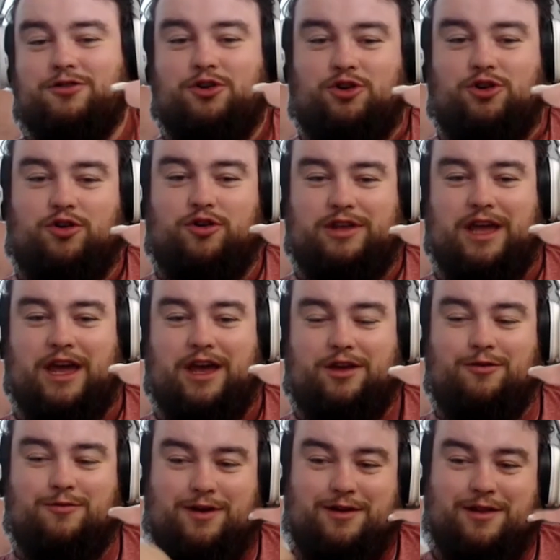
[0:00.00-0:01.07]
or
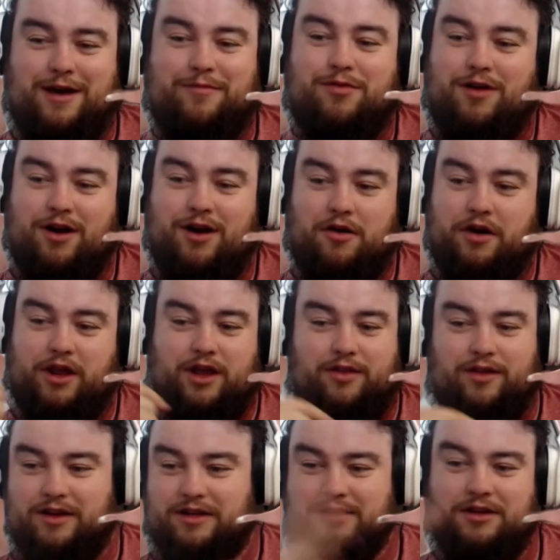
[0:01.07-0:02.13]
you win that priority and
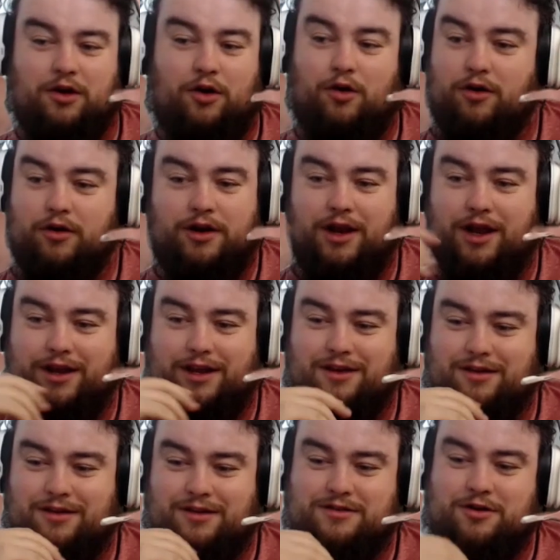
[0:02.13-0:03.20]
then he's gone. Like,
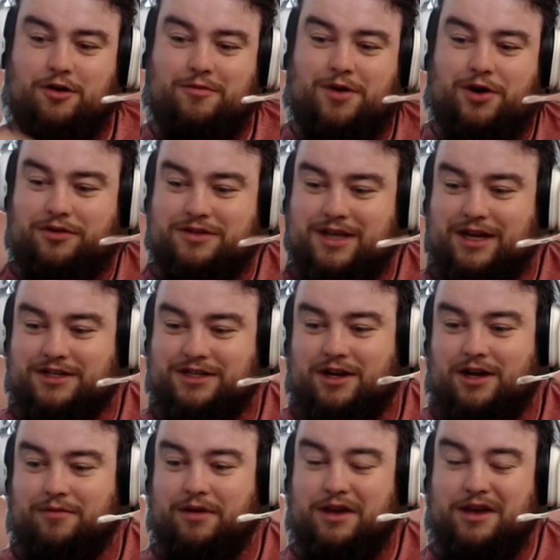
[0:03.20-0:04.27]
there's no models catching
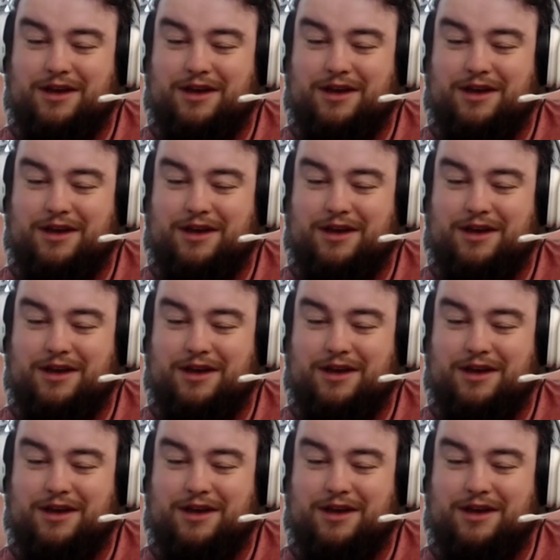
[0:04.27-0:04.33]
up.